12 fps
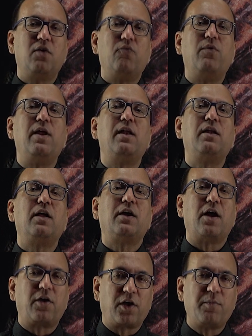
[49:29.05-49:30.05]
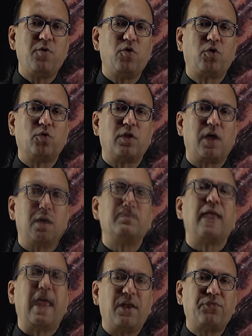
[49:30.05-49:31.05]
will contribute to the
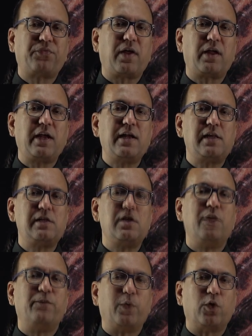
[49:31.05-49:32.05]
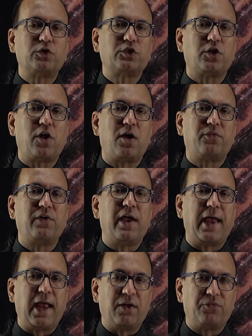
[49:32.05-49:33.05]
infrarenal portion of
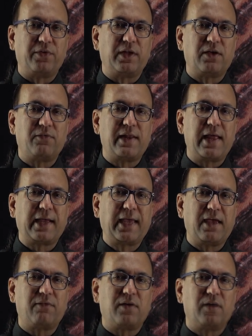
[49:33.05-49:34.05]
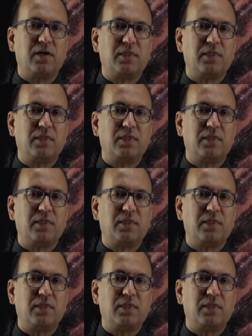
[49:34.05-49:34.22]
inferior vena cava.